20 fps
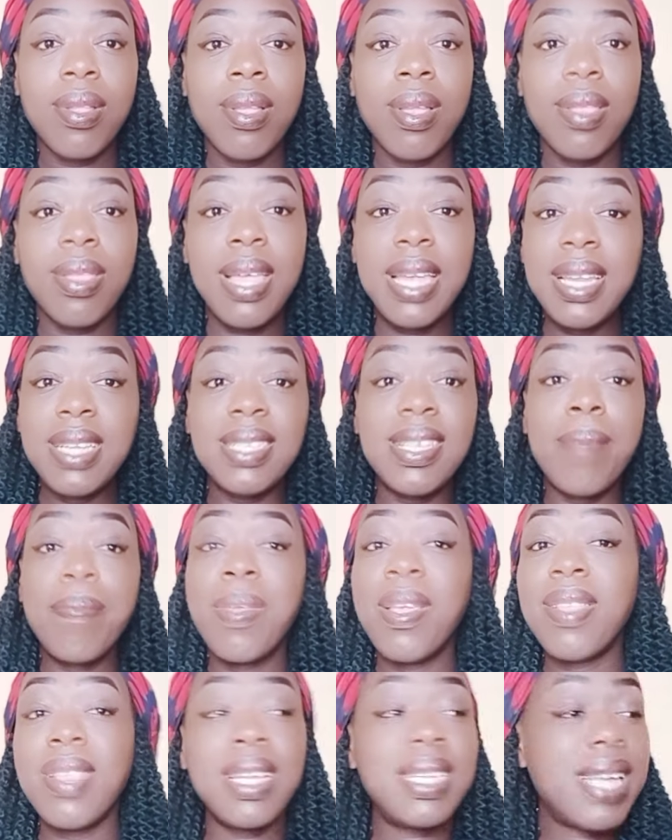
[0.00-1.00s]
That is
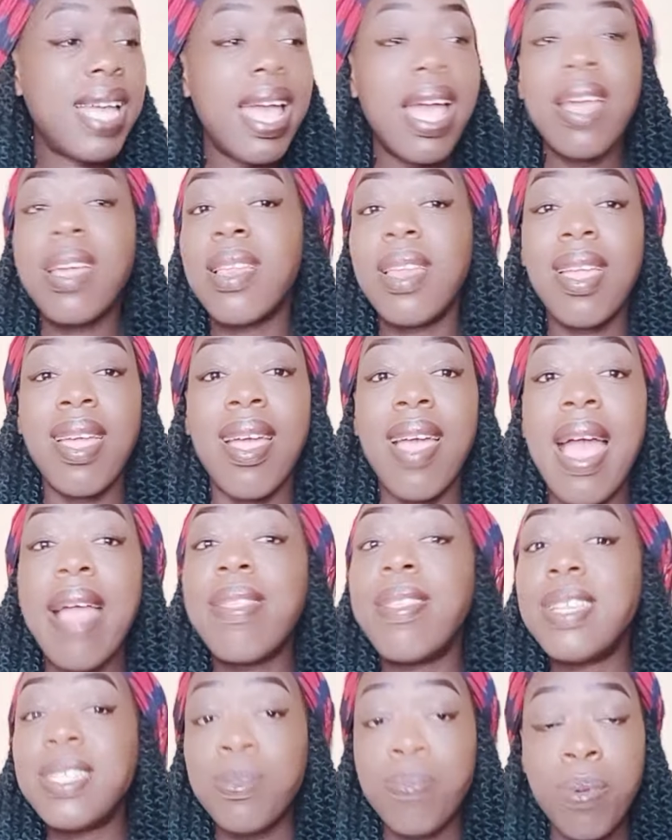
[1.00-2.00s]
something that I agree at
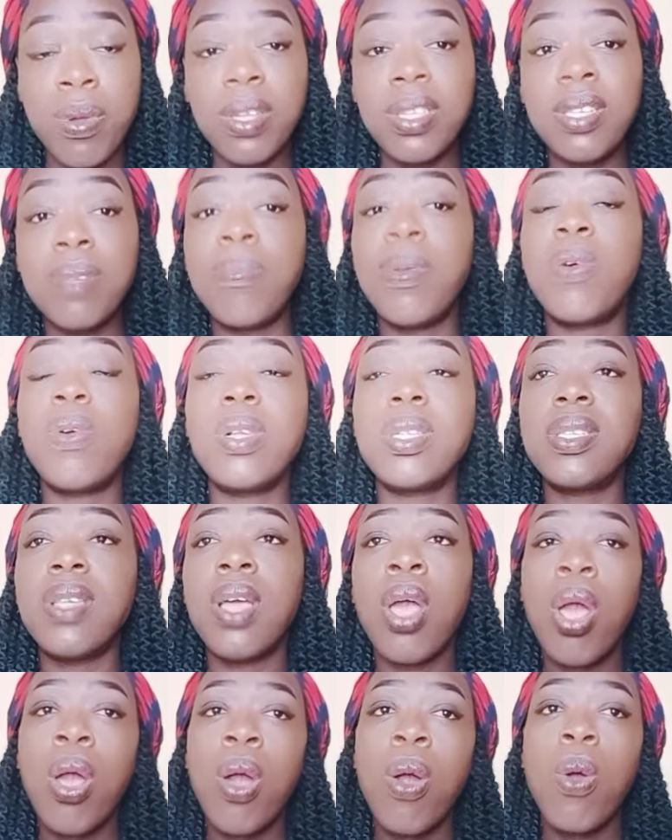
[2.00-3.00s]
this point. Because
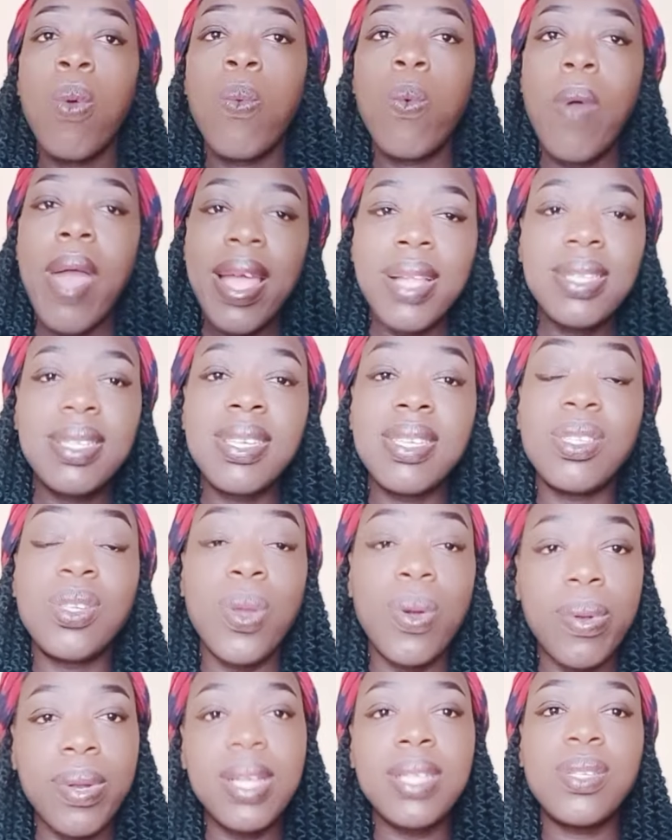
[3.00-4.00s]
what is your
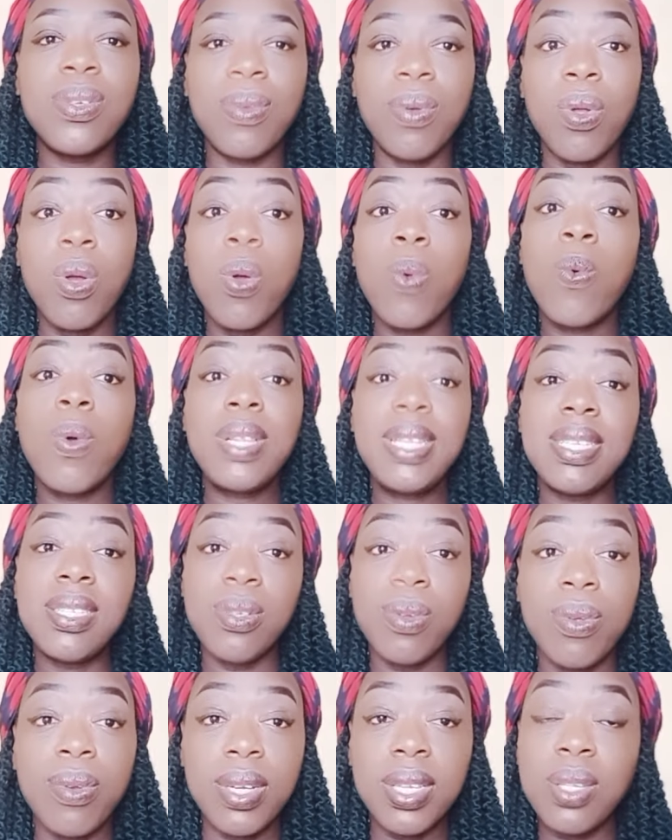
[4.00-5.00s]
reason? What is
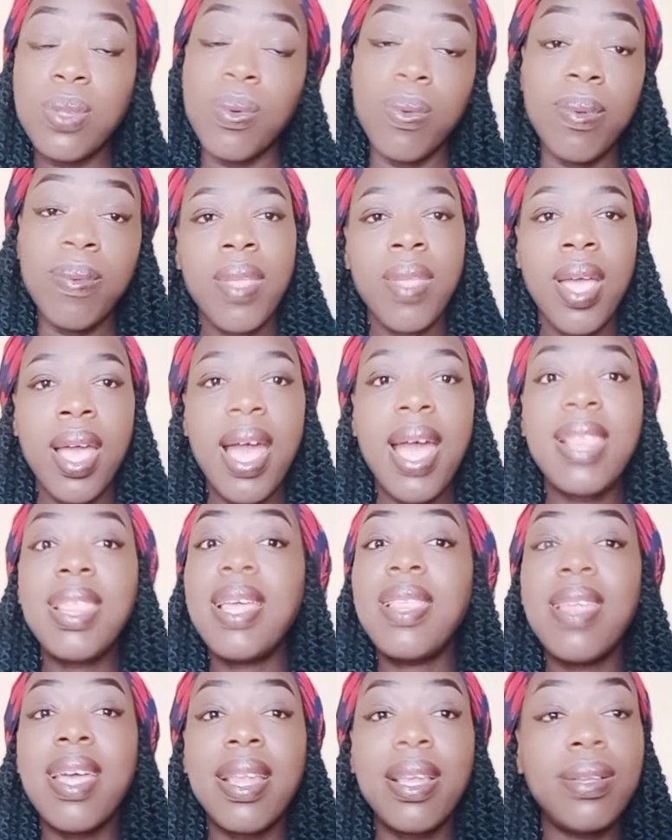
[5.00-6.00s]
your reason? Other
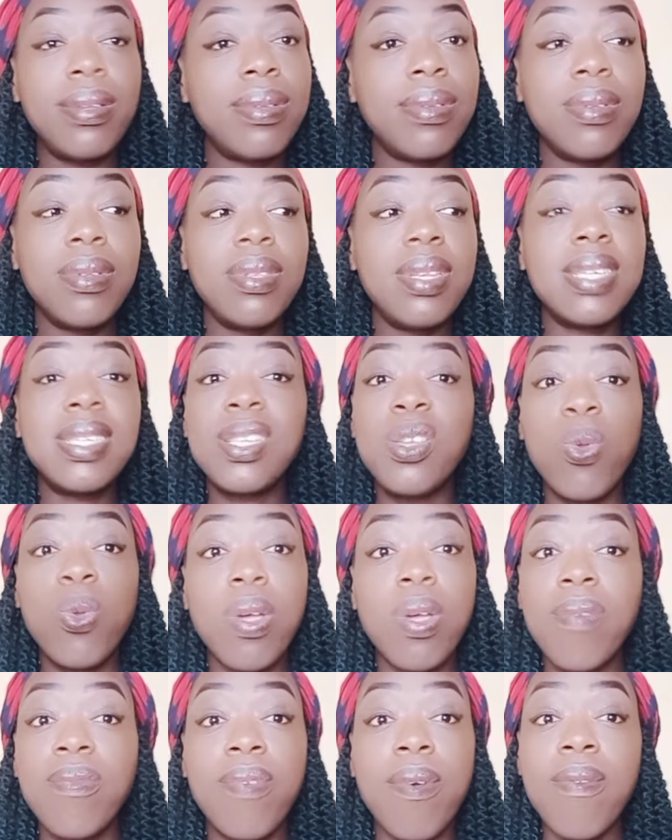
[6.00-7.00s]
than just
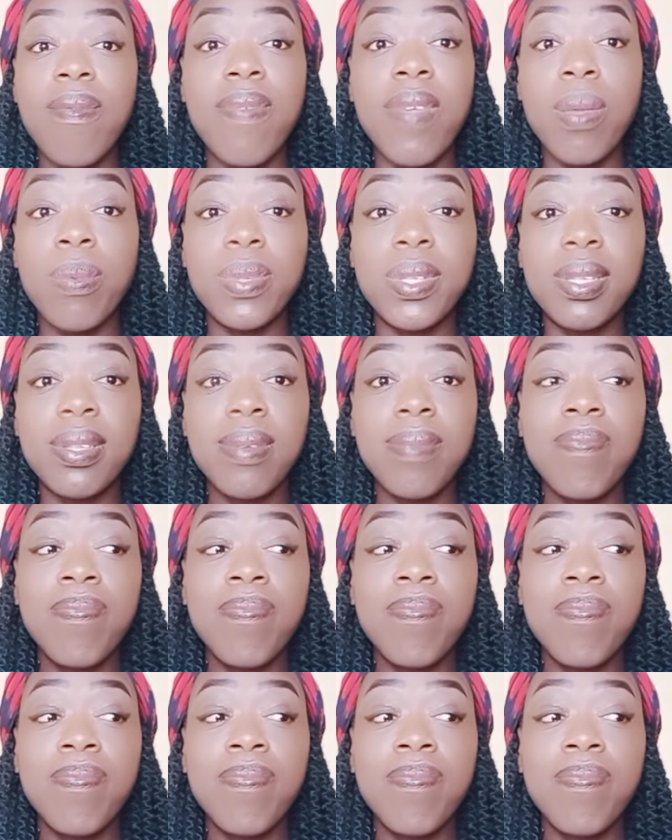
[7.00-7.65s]
looking for views.